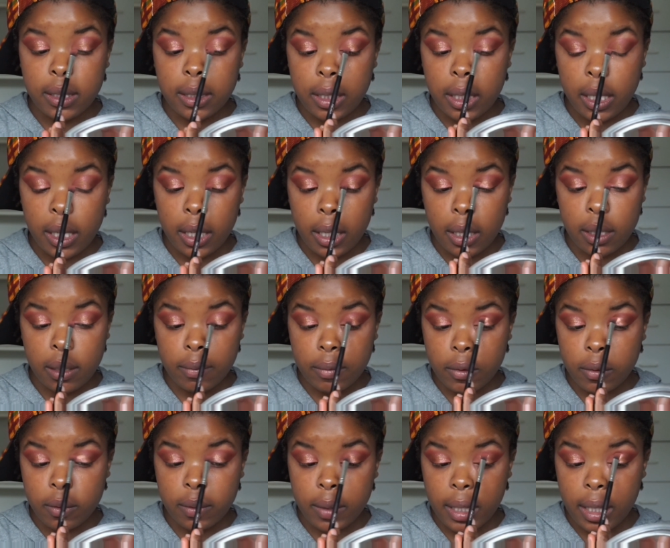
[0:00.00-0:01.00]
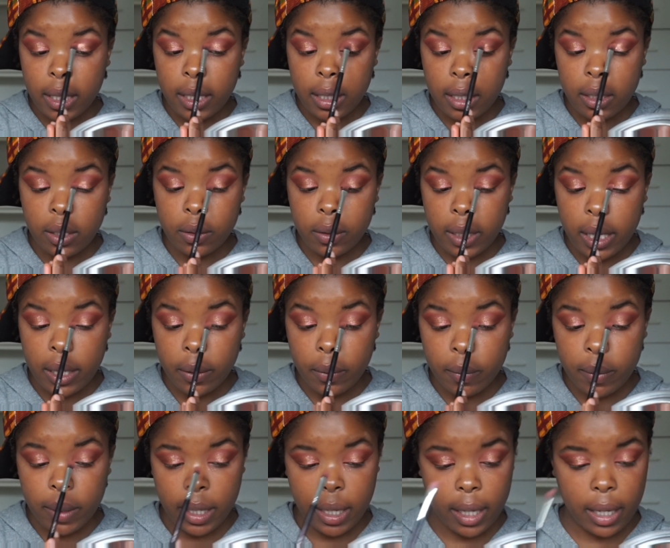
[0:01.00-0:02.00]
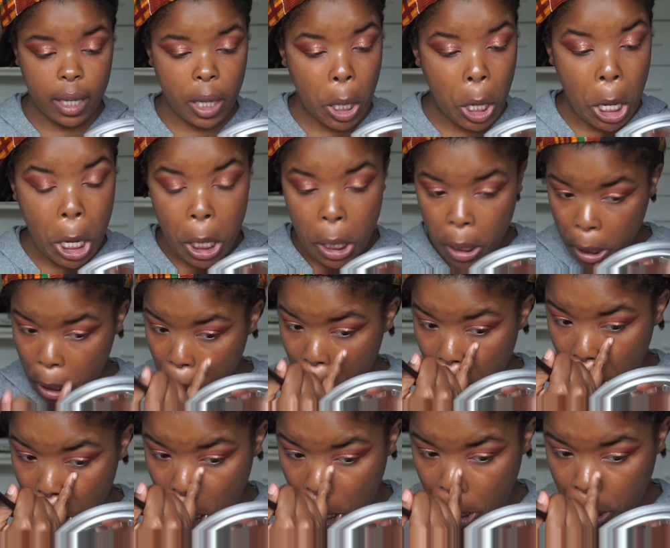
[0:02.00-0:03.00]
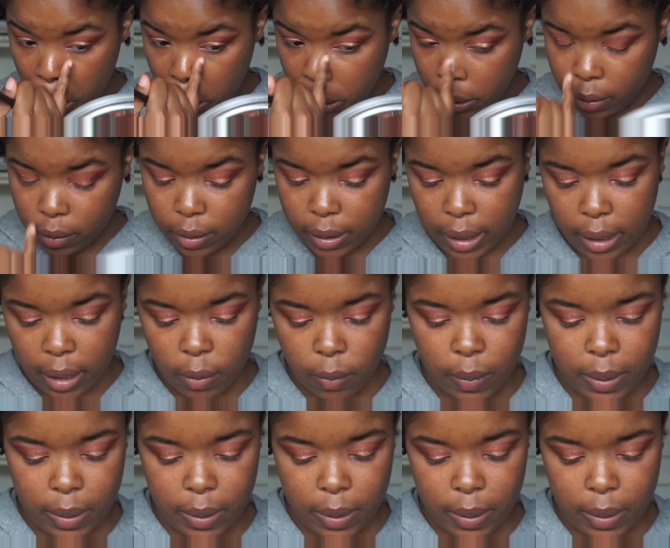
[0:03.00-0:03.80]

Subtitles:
So now with the flat brush, I'm just blending it into that